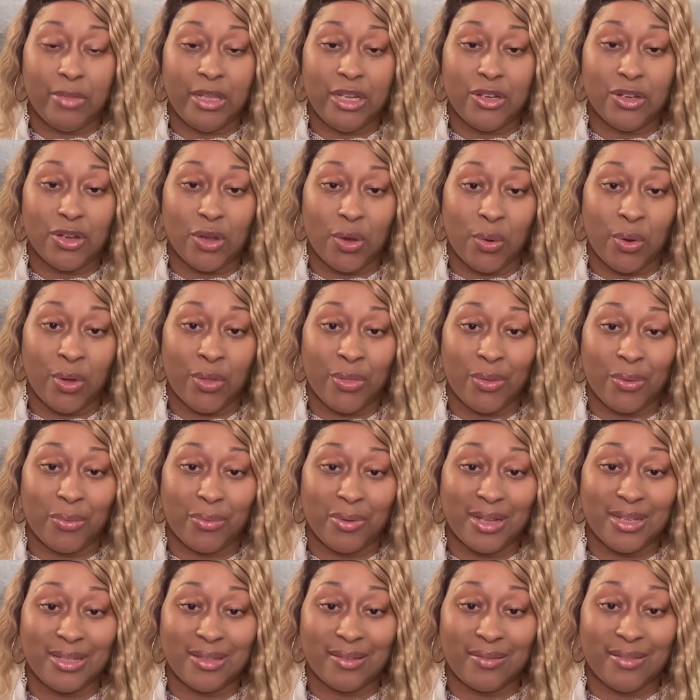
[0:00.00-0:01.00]
me knowing the
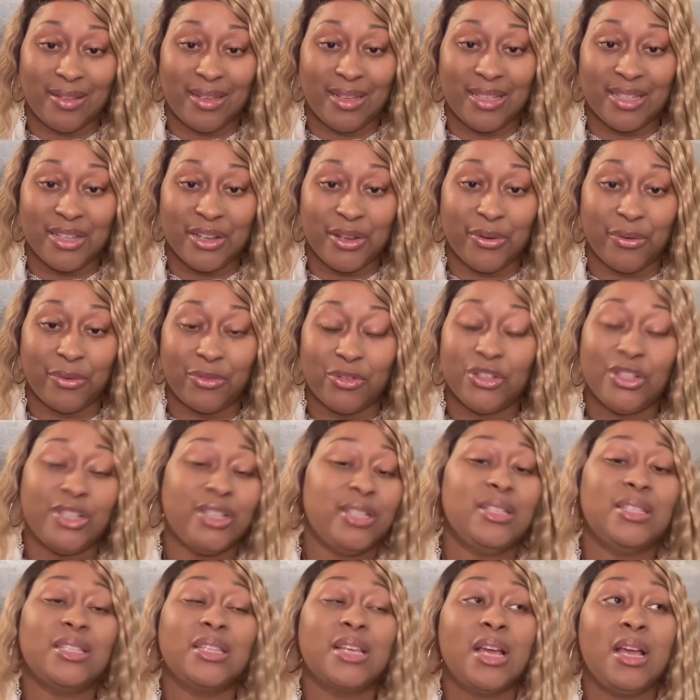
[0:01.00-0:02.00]
rest of these
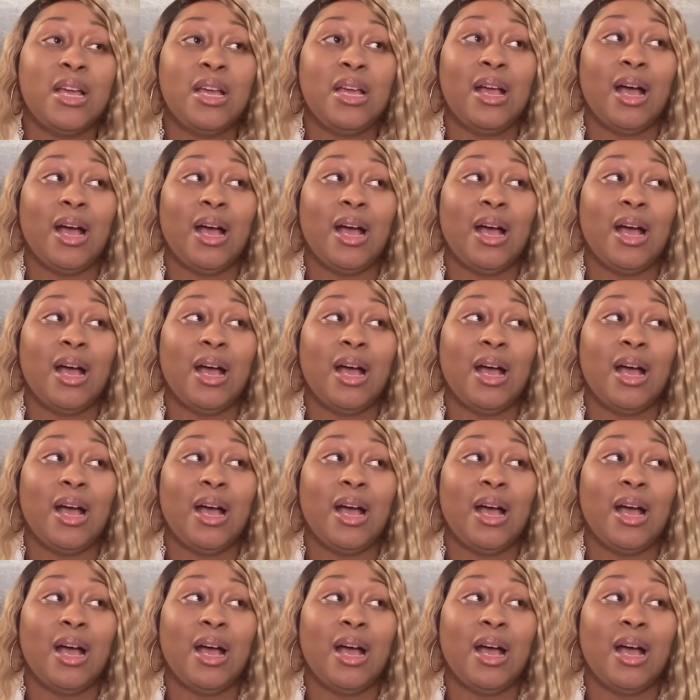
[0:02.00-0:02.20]
energies,